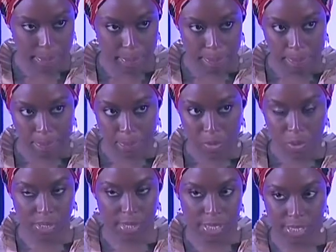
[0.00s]
him
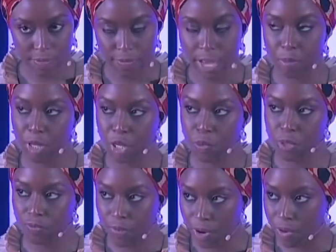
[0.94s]
was that his family
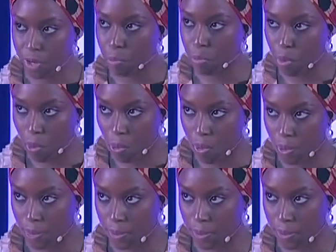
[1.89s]
was very poor.